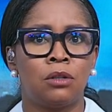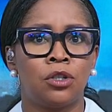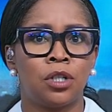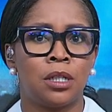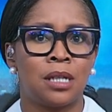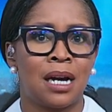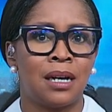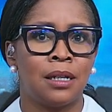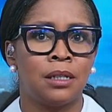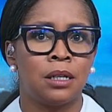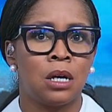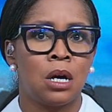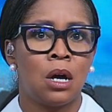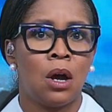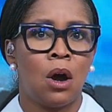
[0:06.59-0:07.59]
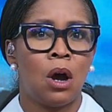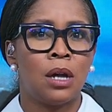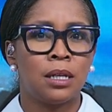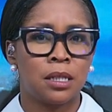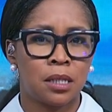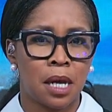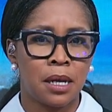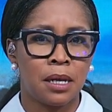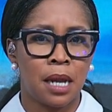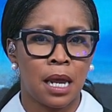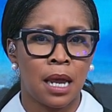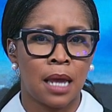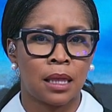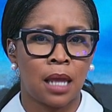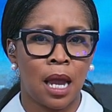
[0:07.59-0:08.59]
She died on Sunday
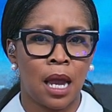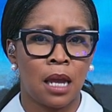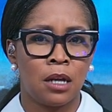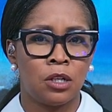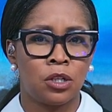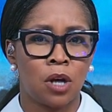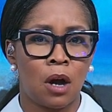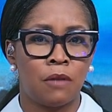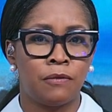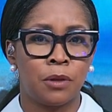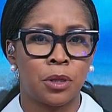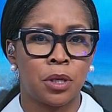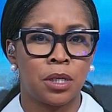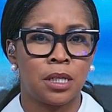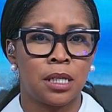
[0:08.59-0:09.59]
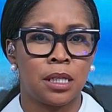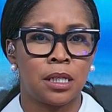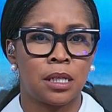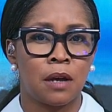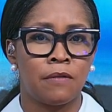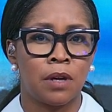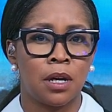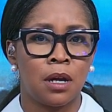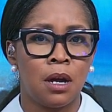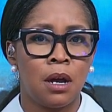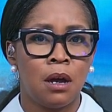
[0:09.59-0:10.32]
at the age of 37.